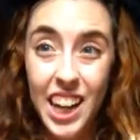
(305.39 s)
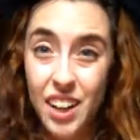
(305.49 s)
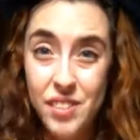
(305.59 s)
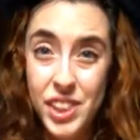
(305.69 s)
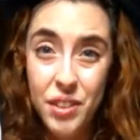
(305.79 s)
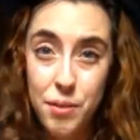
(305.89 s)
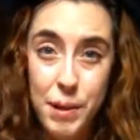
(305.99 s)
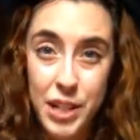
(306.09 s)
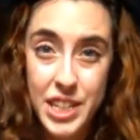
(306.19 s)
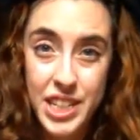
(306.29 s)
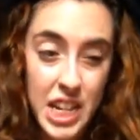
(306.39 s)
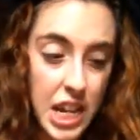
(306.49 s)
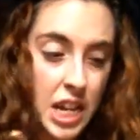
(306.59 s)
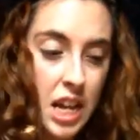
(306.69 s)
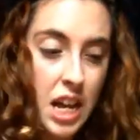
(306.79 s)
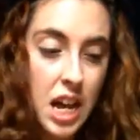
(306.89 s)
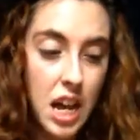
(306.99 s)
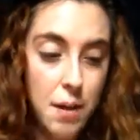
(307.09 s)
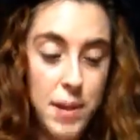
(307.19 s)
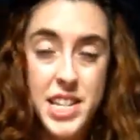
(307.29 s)
I obviously repurchased it.
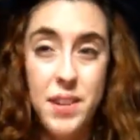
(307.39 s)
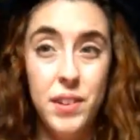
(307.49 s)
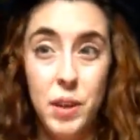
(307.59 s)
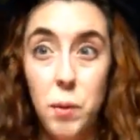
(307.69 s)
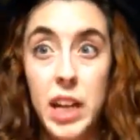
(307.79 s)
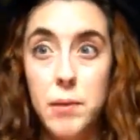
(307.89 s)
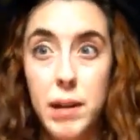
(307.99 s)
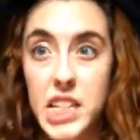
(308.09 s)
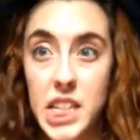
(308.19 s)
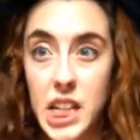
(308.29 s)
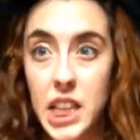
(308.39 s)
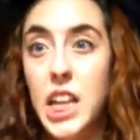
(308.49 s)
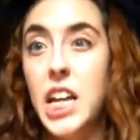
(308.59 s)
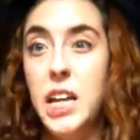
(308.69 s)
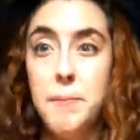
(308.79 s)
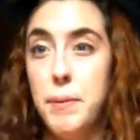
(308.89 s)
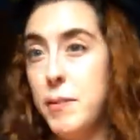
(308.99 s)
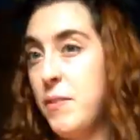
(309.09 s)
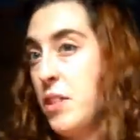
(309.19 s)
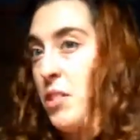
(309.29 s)
It definitely whitened my teeth and it made
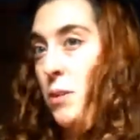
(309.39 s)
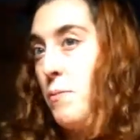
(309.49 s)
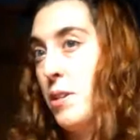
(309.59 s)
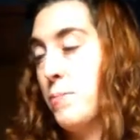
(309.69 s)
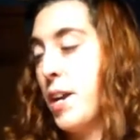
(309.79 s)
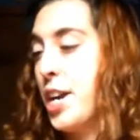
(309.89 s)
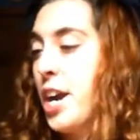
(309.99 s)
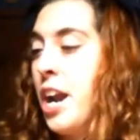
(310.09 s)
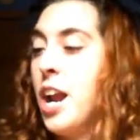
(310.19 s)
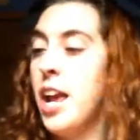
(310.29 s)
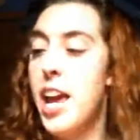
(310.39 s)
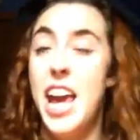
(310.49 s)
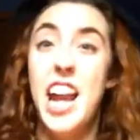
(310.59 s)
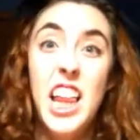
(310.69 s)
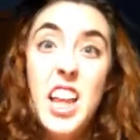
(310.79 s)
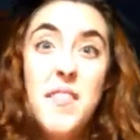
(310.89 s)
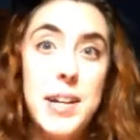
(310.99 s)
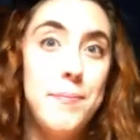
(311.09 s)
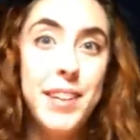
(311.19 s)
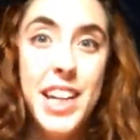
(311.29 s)
me feel so much better. And I love
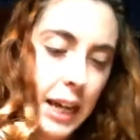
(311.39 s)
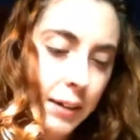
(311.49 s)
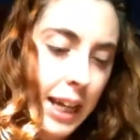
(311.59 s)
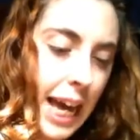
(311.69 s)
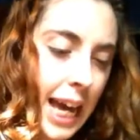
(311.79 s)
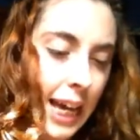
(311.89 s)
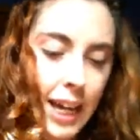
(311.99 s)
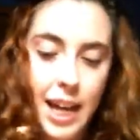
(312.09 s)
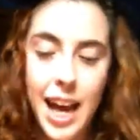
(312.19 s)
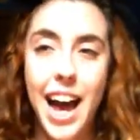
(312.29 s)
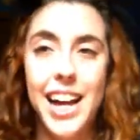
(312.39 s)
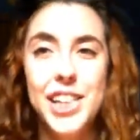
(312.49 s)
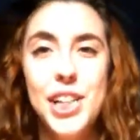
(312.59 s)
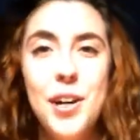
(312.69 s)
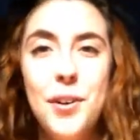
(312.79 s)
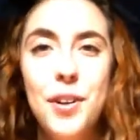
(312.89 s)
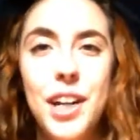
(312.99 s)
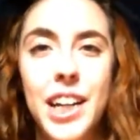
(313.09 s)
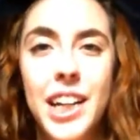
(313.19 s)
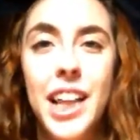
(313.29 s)
it. Okay, I showed
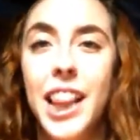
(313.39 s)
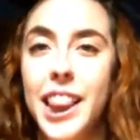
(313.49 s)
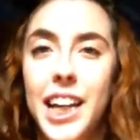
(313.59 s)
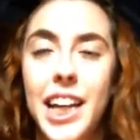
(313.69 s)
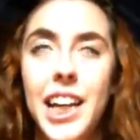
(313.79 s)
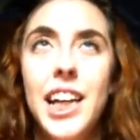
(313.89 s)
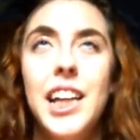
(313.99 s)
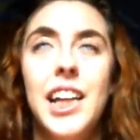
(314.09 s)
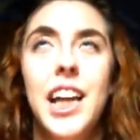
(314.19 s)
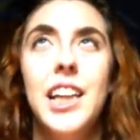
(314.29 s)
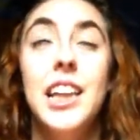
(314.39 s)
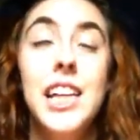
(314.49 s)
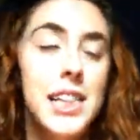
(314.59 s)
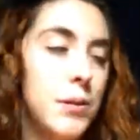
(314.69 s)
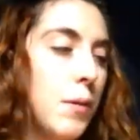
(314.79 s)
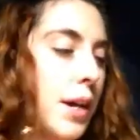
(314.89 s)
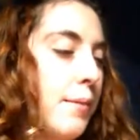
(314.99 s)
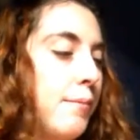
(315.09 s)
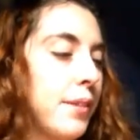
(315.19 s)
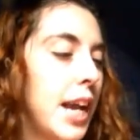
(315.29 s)
this
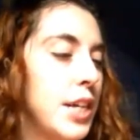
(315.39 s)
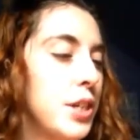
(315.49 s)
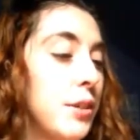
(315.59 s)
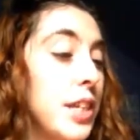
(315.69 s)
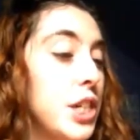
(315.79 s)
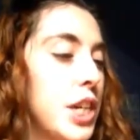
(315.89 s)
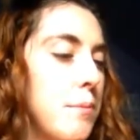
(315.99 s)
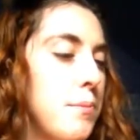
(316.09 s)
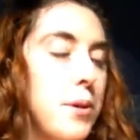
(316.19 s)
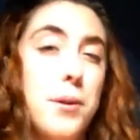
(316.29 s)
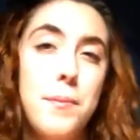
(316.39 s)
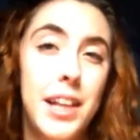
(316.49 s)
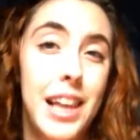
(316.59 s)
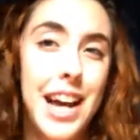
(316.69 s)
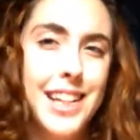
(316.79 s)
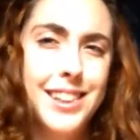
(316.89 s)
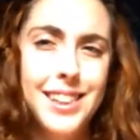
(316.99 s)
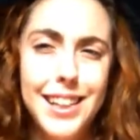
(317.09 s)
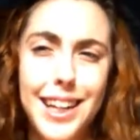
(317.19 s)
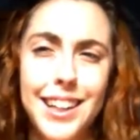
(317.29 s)
shampoo in my
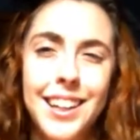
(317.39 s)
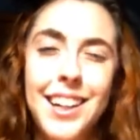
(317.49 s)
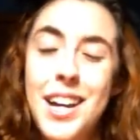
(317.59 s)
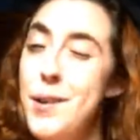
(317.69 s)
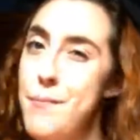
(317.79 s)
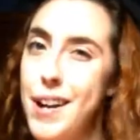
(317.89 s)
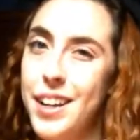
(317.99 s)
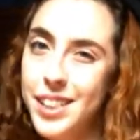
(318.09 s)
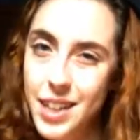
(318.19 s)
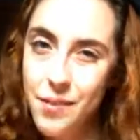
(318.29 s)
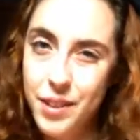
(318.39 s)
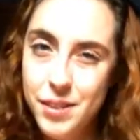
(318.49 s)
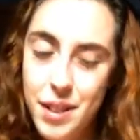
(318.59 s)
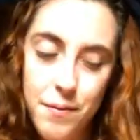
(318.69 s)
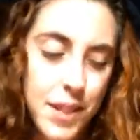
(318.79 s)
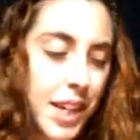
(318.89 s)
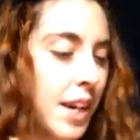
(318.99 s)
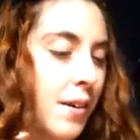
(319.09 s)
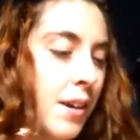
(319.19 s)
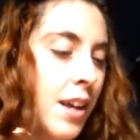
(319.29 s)
last like products I've used up
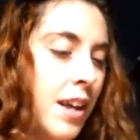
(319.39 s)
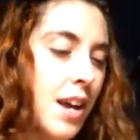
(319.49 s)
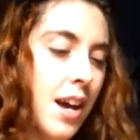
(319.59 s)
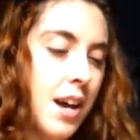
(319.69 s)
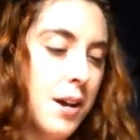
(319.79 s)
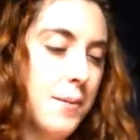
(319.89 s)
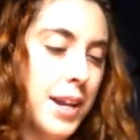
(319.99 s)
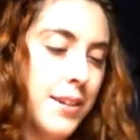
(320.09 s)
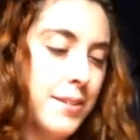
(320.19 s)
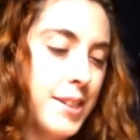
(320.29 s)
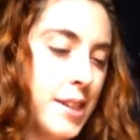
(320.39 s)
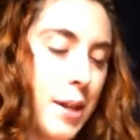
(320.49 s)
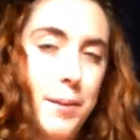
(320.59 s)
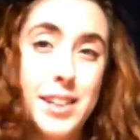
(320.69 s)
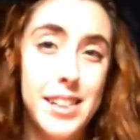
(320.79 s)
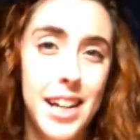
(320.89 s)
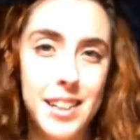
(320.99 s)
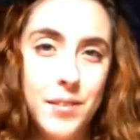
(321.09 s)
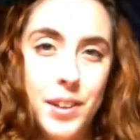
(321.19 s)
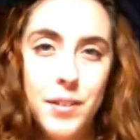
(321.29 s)
video. And so that means I
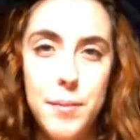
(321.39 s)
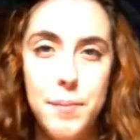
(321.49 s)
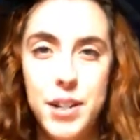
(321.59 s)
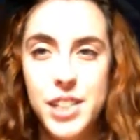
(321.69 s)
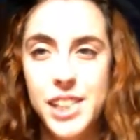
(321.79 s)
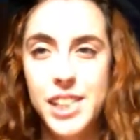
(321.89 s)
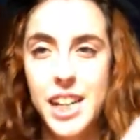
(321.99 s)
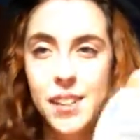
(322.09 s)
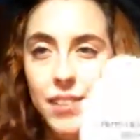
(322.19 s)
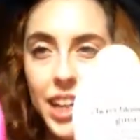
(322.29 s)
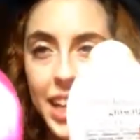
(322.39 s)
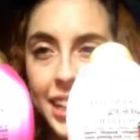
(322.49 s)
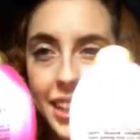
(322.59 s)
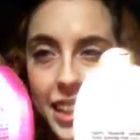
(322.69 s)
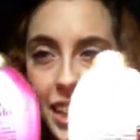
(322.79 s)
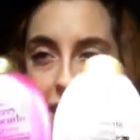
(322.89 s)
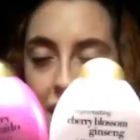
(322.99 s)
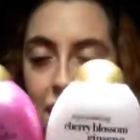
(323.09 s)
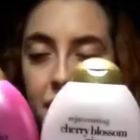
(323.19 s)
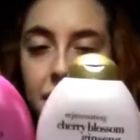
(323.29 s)
definitely repurchased it. It
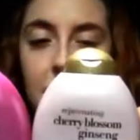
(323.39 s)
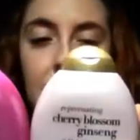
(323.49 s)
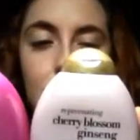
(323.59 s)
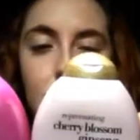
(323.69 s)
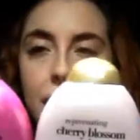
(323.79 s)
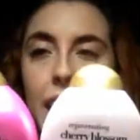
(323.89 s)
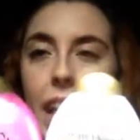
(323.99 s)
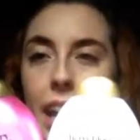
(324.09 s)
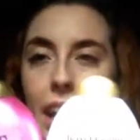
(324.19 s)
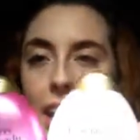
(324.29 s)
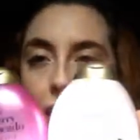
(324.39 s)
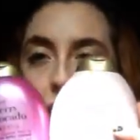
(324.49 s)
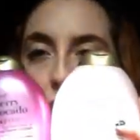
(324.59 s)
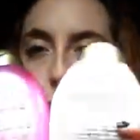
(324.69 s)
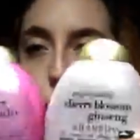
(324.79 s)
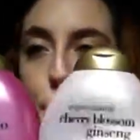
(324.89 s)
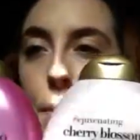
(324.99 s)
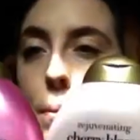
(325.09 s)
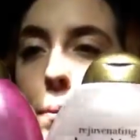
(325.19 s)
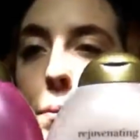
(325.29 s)
is the organic
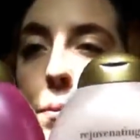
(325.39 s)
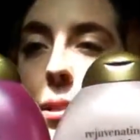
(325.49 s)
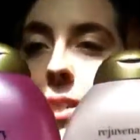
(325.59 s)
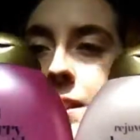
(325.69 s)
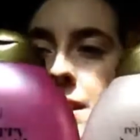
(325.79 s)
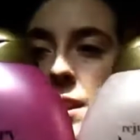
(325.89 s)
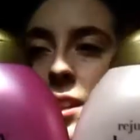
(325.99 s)
shampoos.